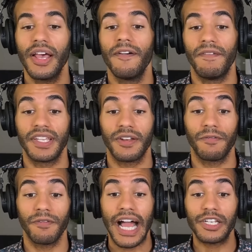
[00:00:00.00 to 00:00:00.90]
visit
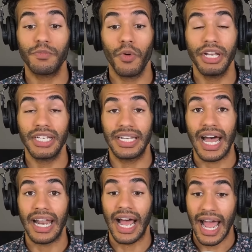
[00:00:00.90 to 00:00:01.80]
flashpoint dot
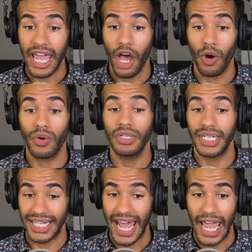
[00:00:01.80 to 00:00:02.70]
i o
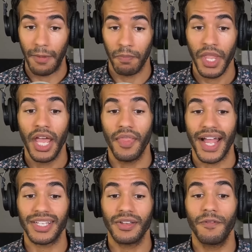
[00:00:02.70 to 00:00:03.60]
today.
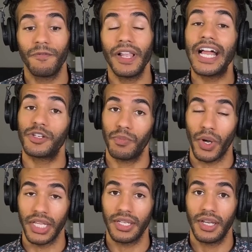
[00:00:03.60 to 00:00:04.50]
That's
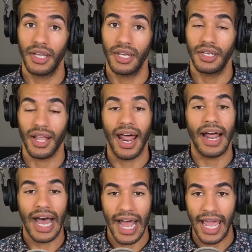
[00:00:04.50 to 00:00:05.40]
flashpoint dot
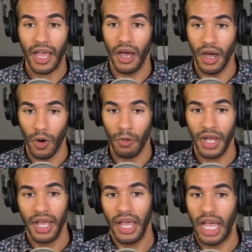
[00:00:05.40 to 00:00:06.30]
i o.
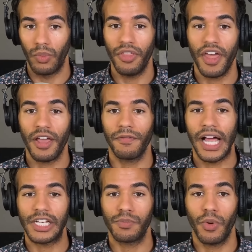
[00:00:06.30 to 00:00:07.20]
And we thank
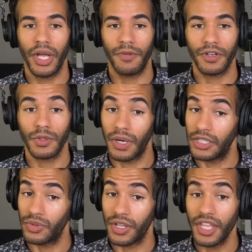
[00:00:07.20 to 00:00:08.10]
Flashpoint for
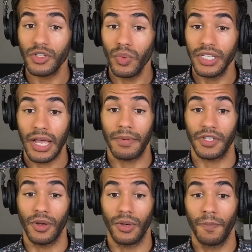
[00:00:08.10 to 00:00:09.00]
sponsoring this week's
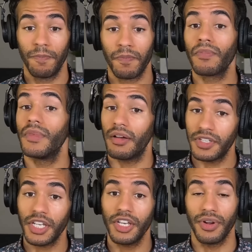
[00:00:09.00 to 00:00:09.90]
episode of
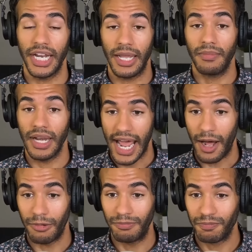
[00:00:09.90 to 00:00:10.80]
Security Now.
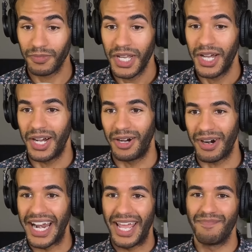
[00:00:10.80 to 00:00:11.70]

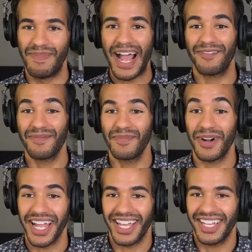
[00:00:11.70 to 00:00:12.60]
Alrighty, back from the
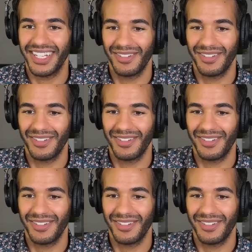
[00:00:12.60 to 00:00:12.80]
break.